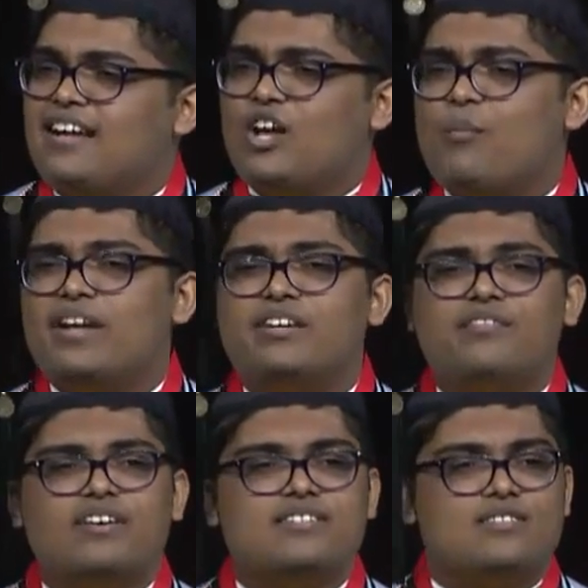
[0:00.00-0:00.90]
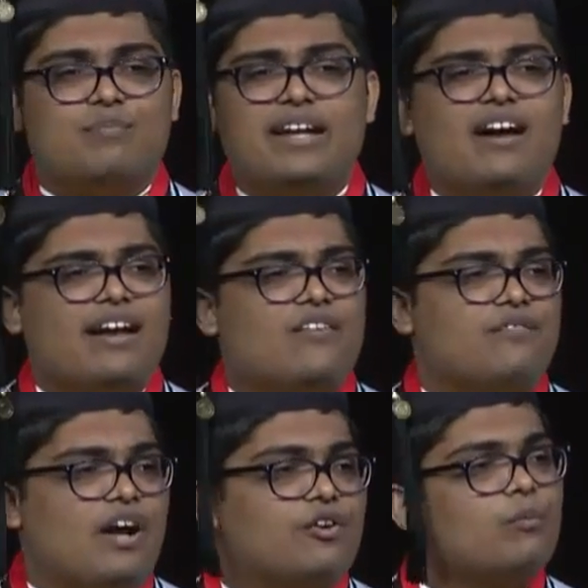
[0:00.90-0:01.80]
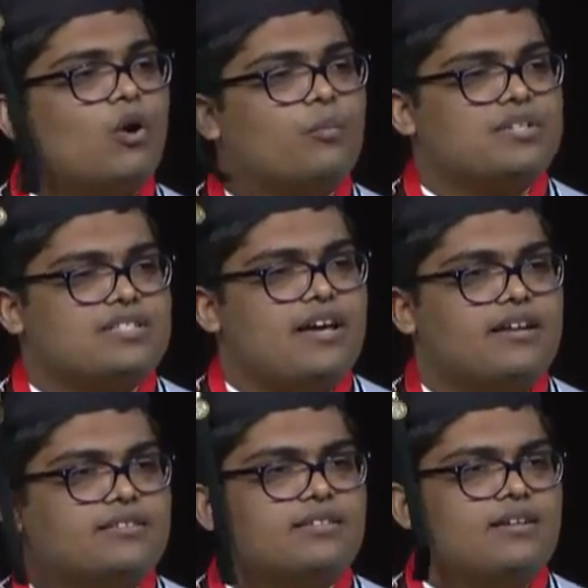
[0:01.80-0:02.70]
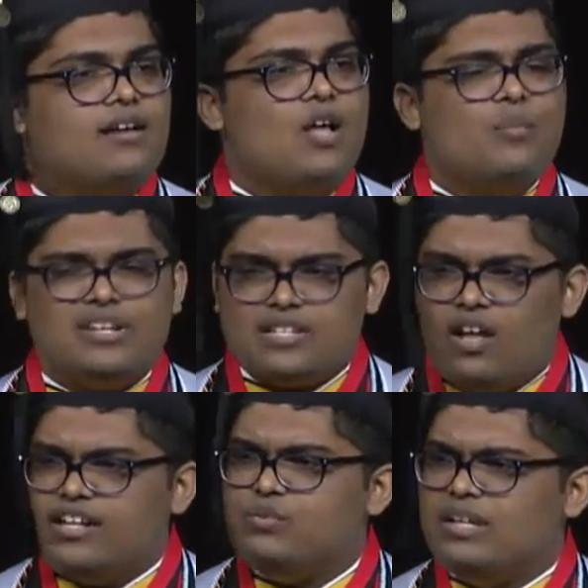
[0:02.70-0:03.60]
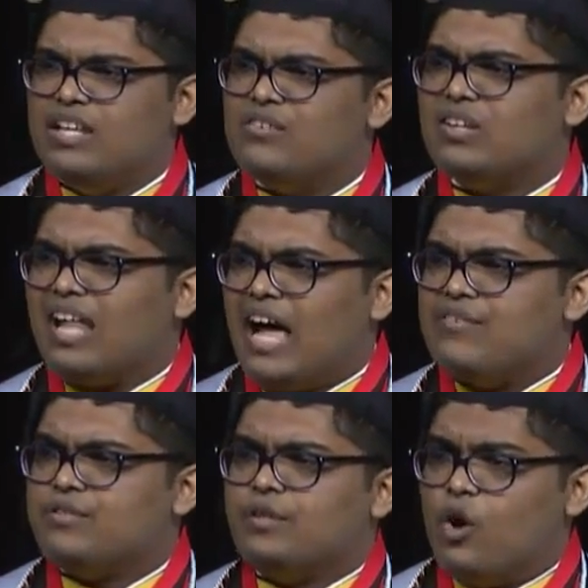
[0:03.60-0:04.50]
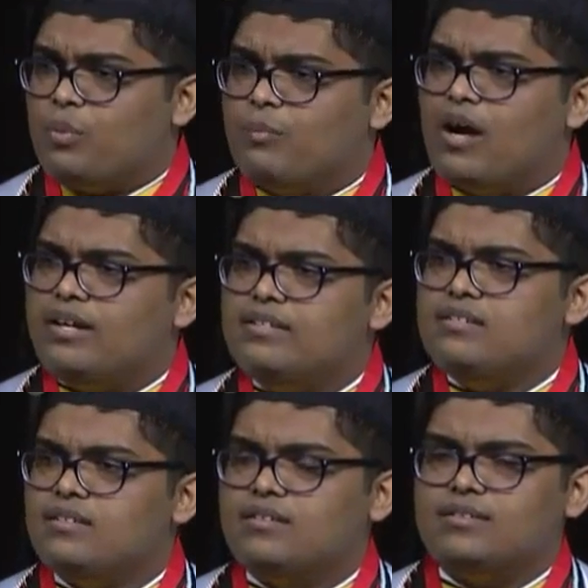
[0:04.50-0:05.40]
Now, many of us may not have found our purpose yet, but as long as we live our lives with an open mind,